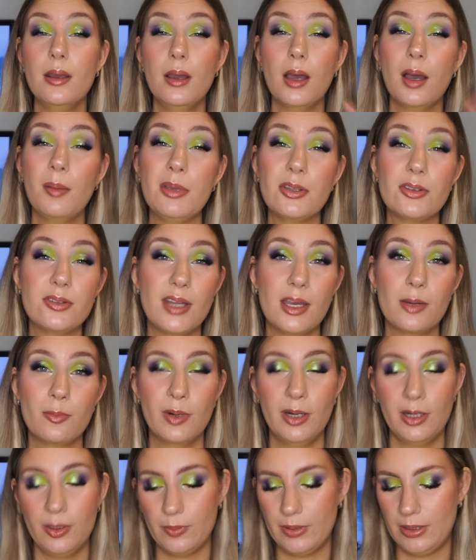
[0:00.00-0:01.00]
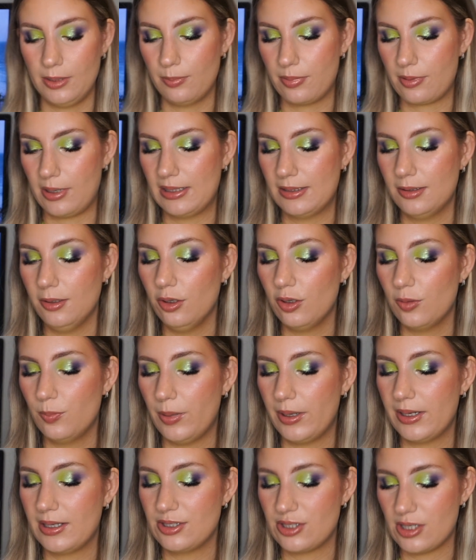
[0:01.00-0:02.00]
I mean, today I'm wearing quite a bright look,
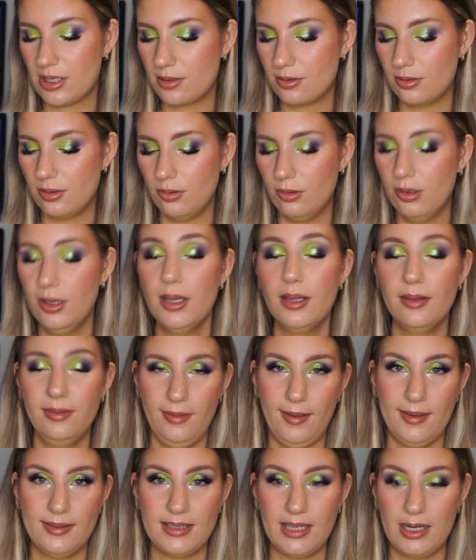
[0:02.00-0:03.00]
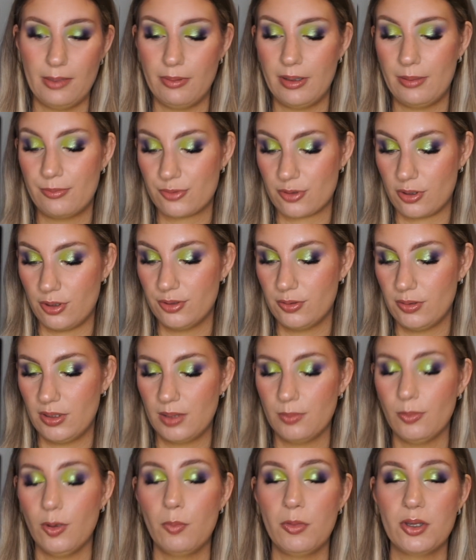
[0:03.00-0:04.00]
but in general, that's kind of what I'm drawn to at
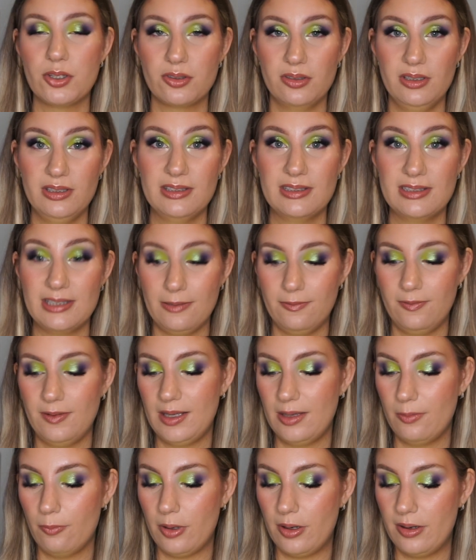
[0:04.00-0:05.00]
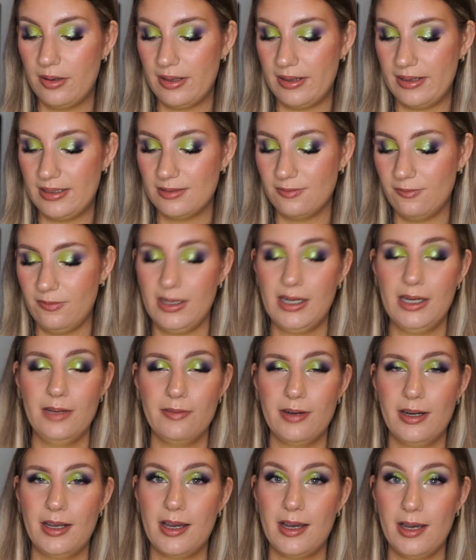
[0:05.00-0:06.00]
the moment. So this is definitely one that is very,
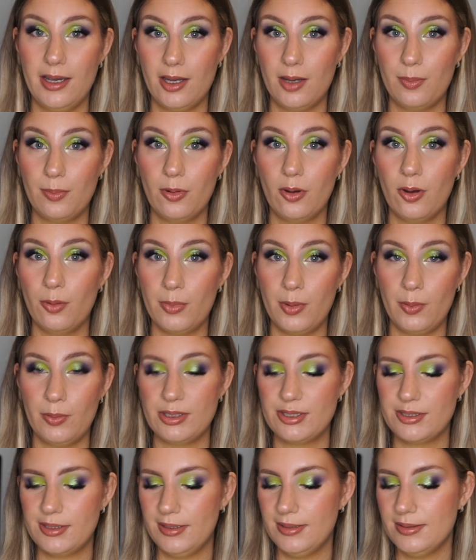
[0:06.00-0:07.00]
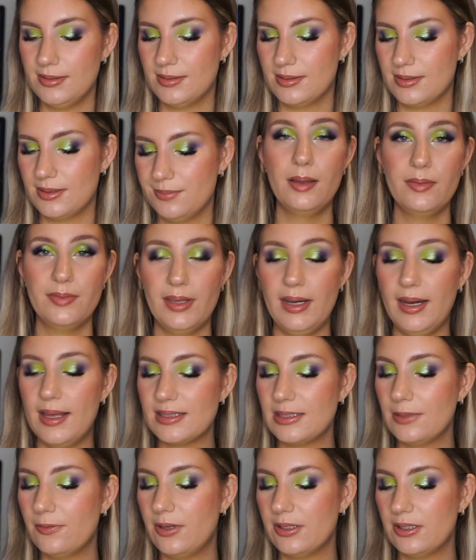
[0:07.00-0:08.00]
very high up on my wish list. Then
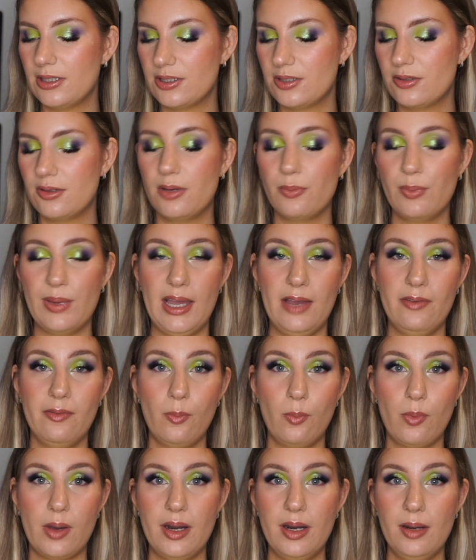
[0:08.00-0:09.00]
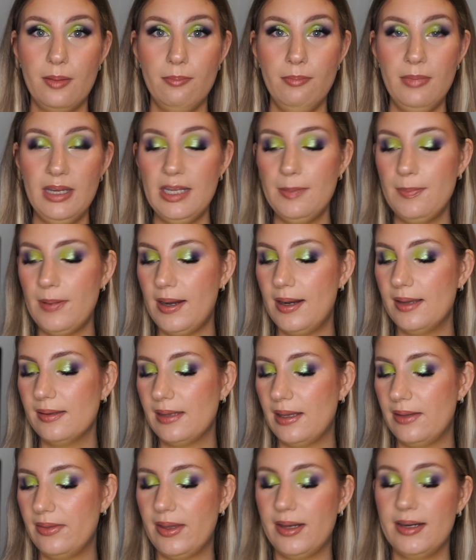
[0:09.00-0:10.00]
lastly, for Natasha Denona, we have one mini palette,
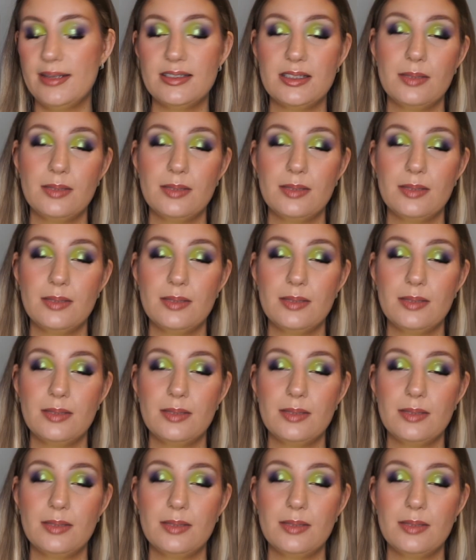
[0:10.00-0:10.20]
and that is the